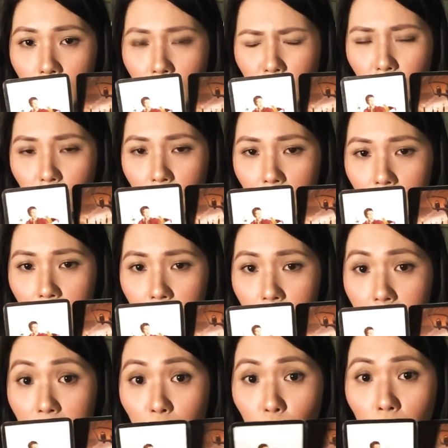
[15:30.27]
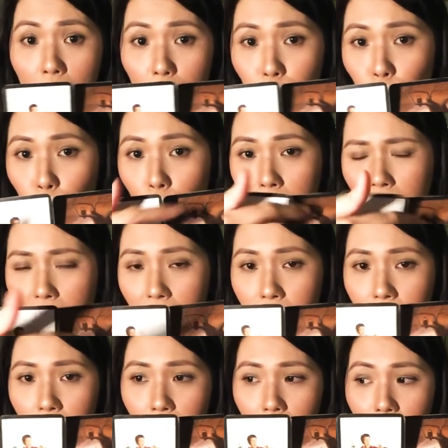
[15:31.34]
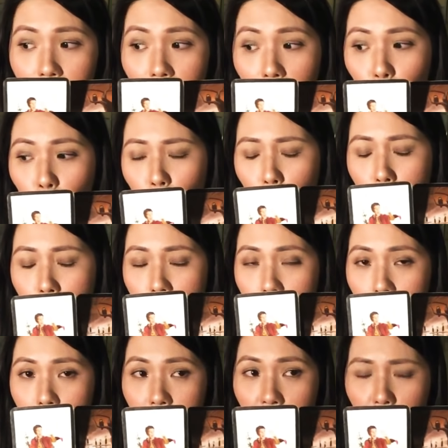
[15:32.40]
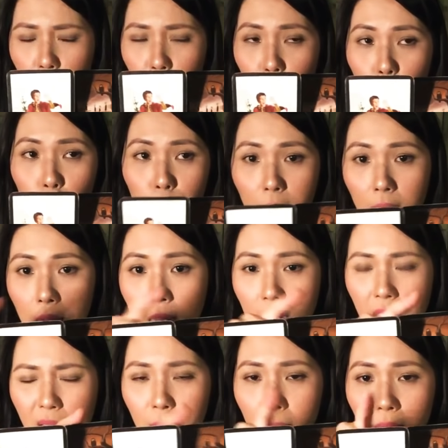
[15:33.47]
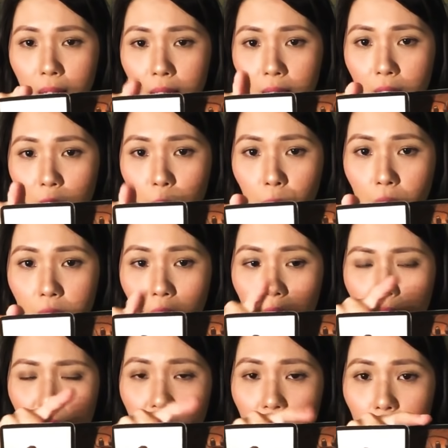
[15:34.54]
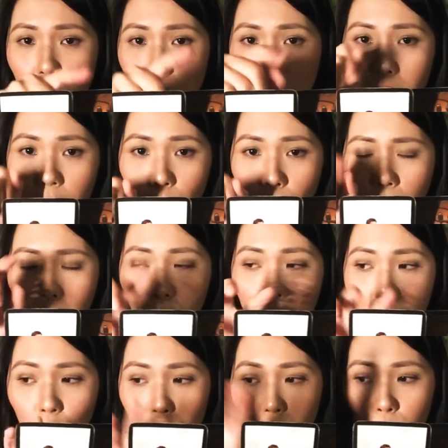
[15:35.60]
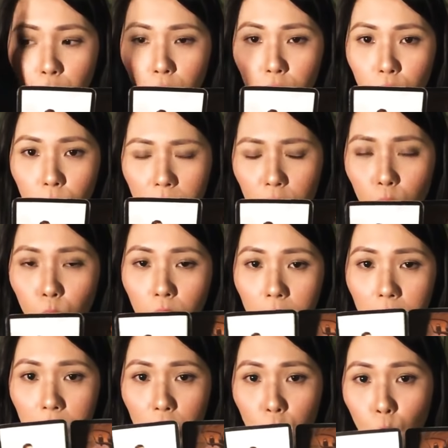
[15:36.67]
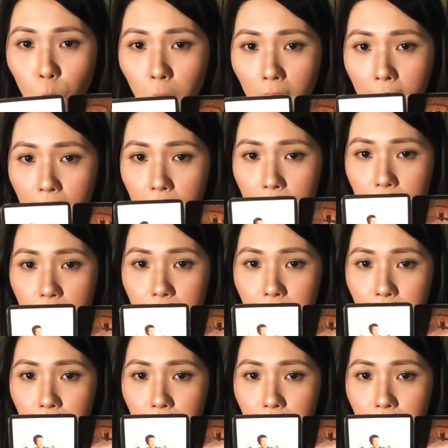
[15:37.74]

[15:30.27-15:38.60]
Okay, it will come to an end and there will be a new beginning because this person is there to take you out and also put you into a new place.